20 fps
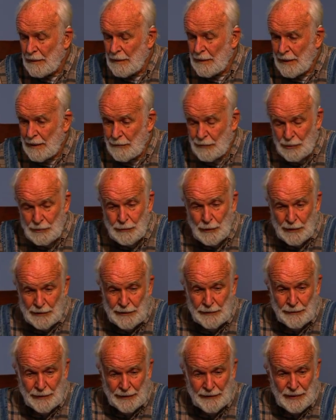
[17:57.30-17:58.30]
he was walking
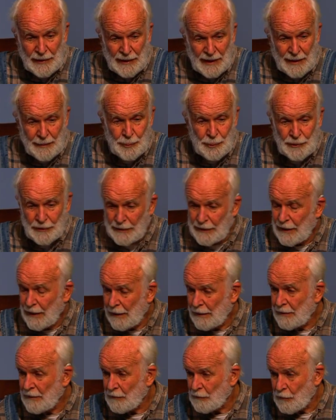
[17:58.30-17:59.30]
around the neighborhood
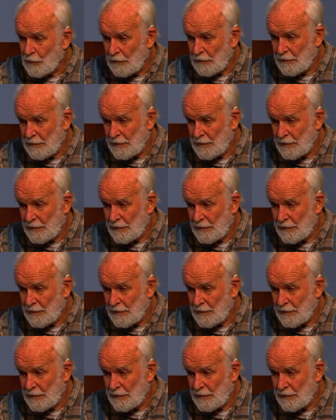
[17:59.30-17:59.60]
again